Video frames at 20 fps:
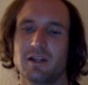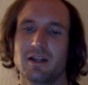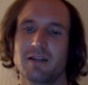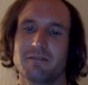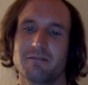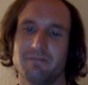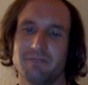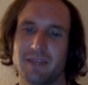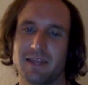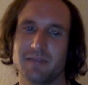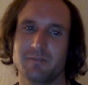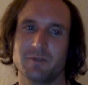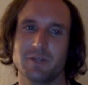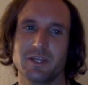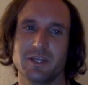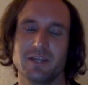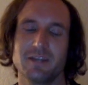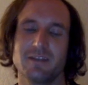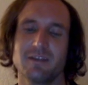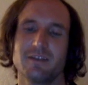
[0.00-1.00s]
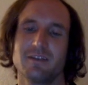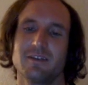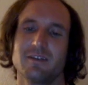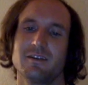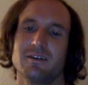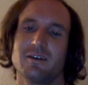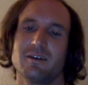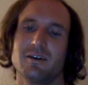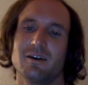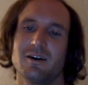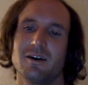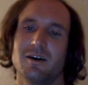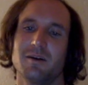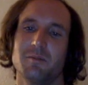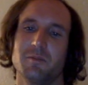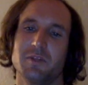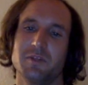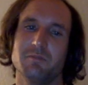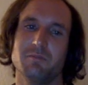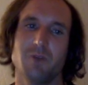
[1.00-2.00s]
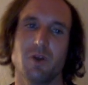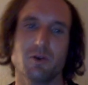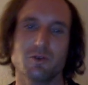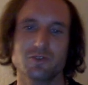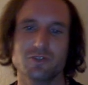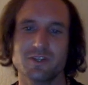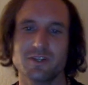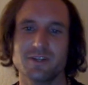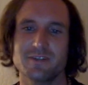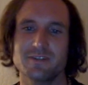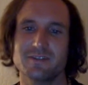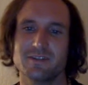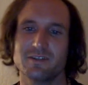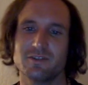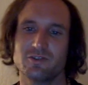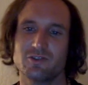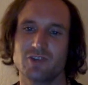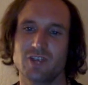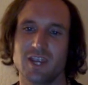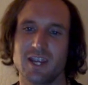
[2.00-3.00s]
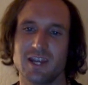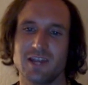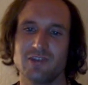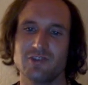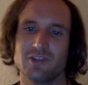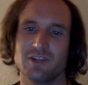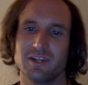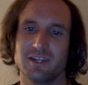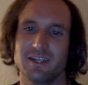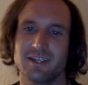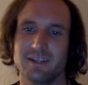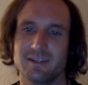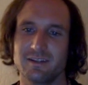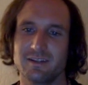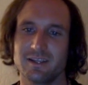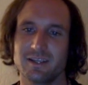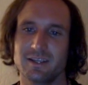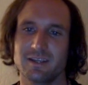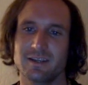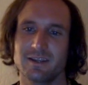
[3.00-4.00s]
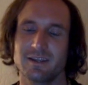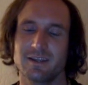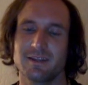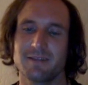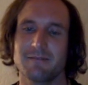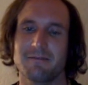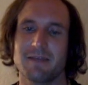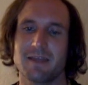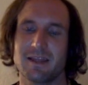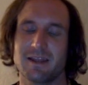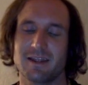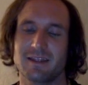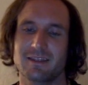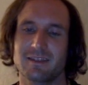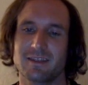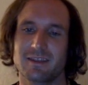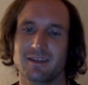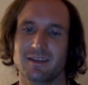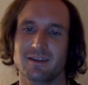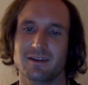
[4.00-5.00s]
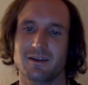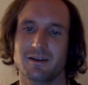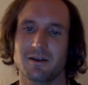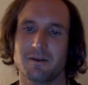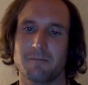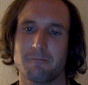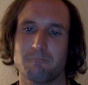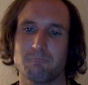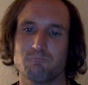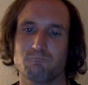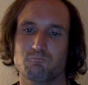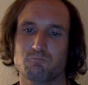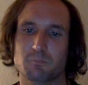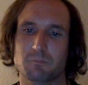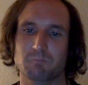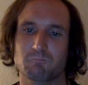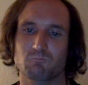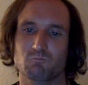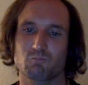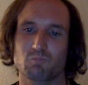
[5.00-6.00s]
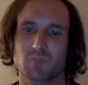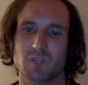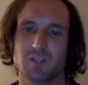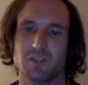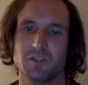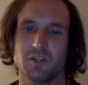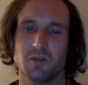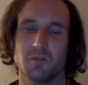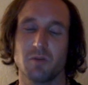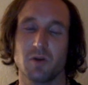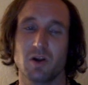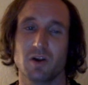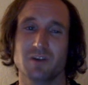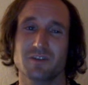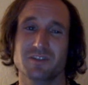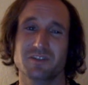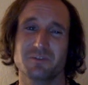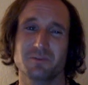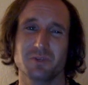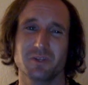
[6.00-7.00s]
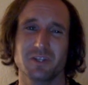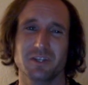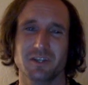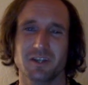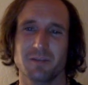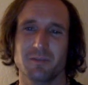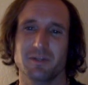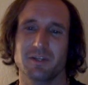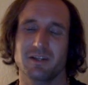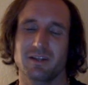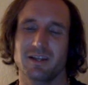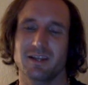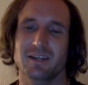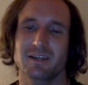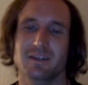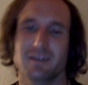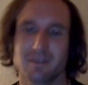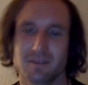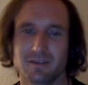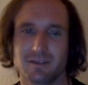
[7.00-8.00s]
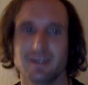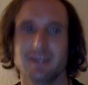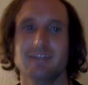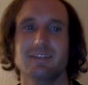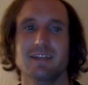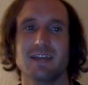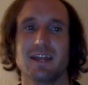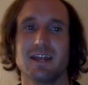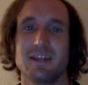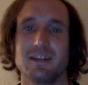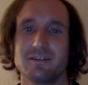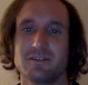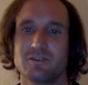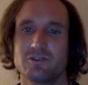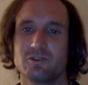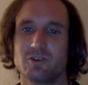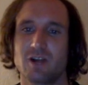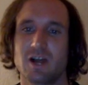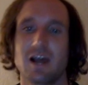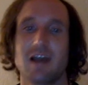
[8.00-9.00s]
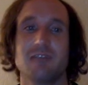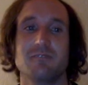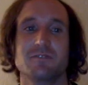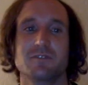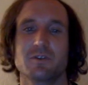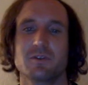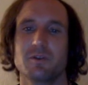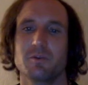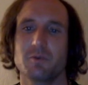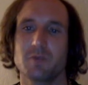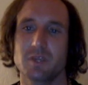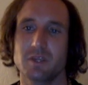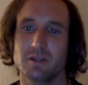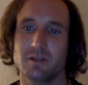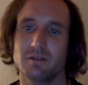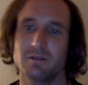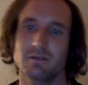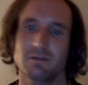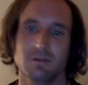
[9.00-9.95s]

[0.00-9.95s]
of family emotions and change and healing, and I think you know, Mars is really coming to like kick that into drive so that we can